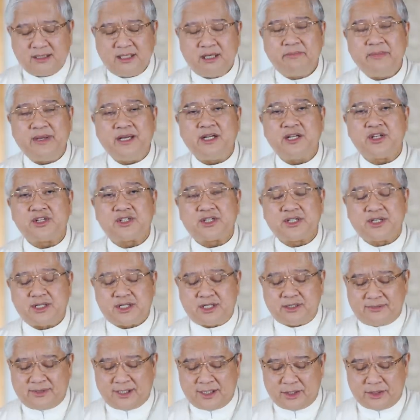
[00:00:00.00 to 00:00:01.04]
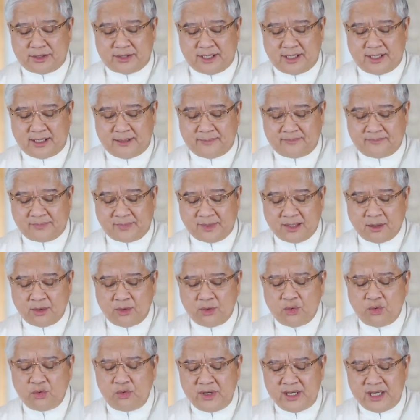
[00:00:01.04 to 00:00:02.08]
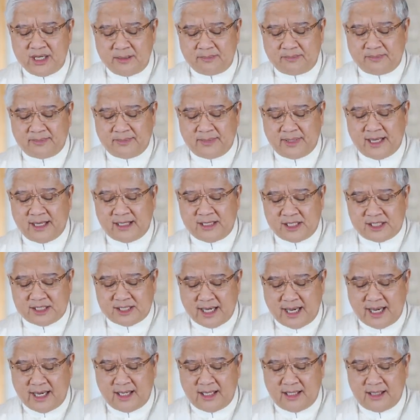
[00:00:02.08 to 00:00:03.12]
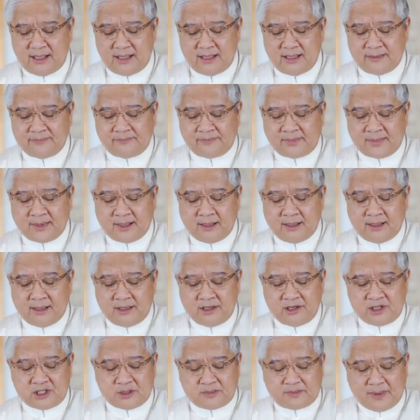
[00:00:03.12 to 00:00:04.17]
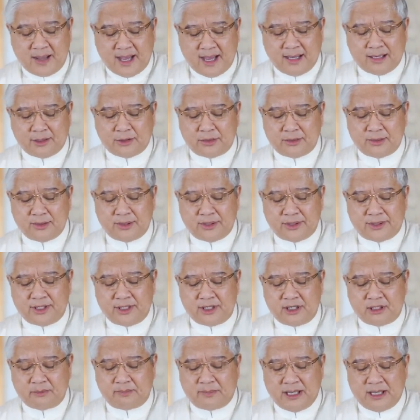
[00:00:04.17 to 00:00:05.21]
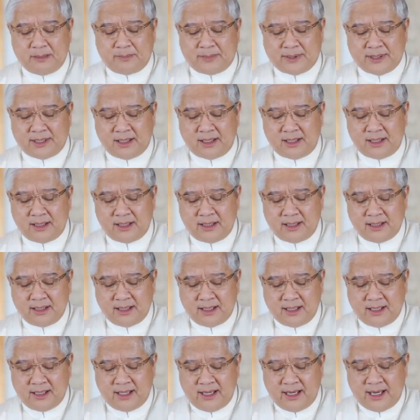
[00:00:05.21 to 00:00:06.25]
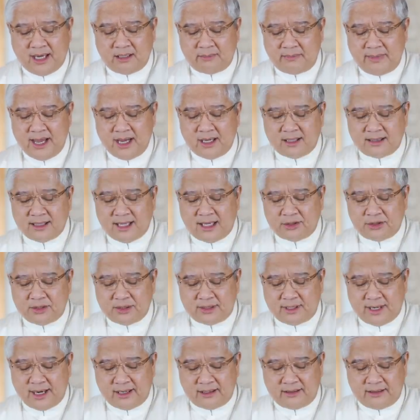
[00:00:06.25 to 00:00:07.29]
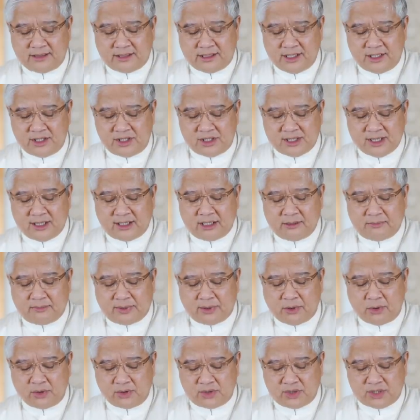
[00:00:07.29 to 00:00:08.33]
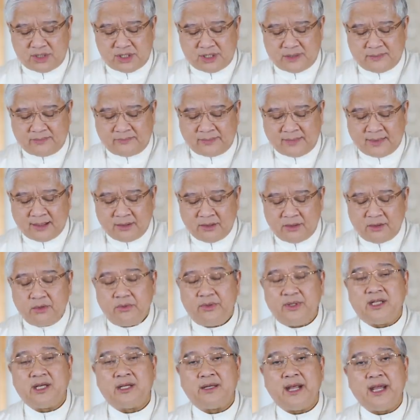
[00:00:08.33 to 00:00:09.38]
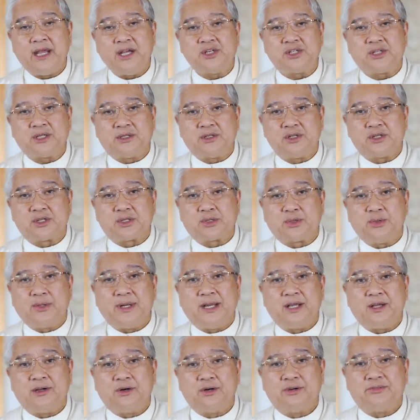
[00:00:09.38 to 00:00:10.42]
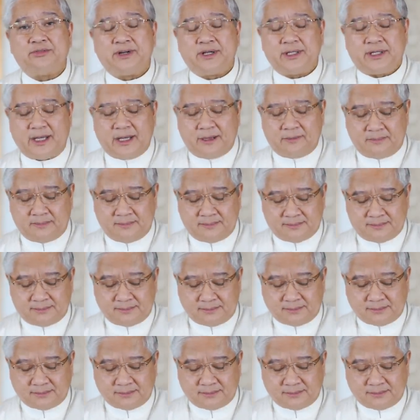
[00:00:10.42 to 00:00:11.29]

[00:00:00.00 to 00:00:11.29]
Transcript: the ministers of the Lord, weep and say, "Spare, O Lord, your people, and make not your heritage a reproach with the nations ruling over them."